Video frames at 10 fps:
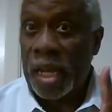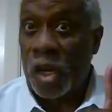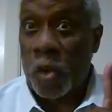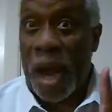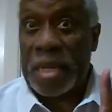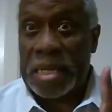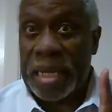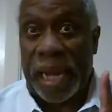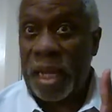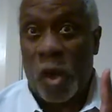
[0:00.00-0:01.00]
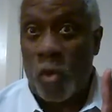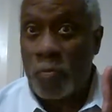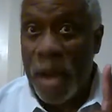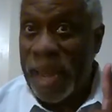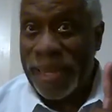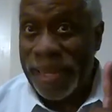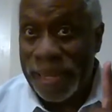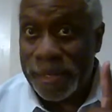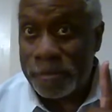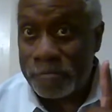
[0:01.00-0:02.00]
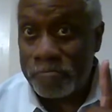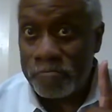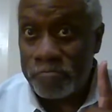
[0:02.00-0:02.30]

Christ said obey him.